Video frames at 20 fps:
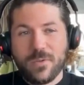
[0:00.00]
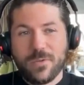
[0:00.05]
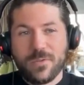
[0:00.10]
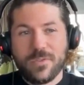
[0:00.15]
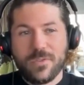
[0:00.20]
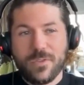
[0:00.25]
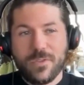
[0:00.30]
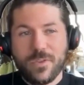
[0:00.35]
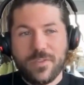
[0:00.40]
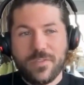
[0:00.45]

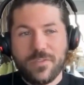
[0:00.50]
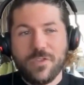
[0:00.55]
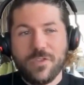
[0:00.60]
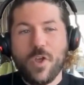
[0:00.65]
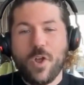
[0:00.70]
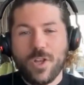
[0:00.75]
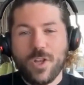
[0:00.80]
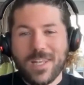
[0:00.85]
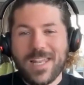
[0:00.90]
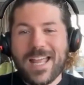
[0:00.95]

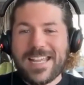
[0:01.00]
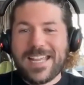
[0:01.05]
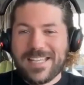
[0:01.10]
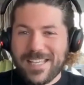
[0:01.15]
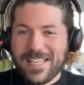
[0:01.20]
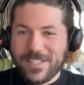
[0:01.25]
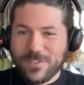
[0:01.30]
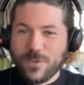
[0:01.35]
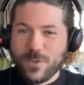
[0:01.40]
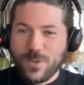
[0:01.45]
not
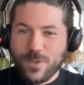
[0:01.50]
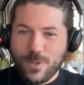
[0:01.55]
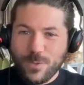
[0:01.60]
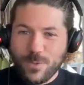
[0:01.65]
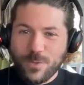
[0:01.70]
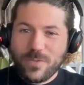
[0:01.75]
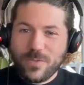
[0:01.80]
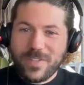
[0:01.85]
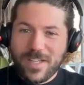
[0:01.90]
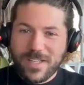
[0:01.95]
liking to
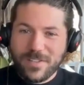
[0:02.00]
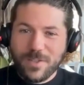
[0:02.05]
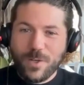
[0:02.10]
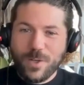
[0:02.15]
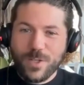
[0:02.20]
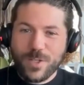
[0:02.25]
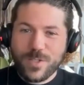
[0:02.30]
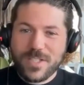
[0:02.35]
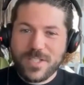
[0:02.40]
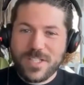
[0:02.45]
use
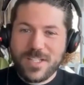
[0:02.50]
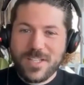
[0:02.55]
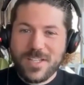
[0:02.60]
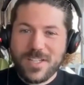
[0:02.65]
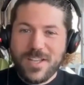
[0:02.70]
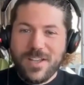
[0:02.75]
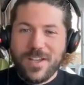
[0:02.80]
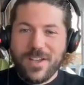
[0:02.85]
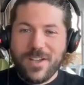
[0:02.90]
technology,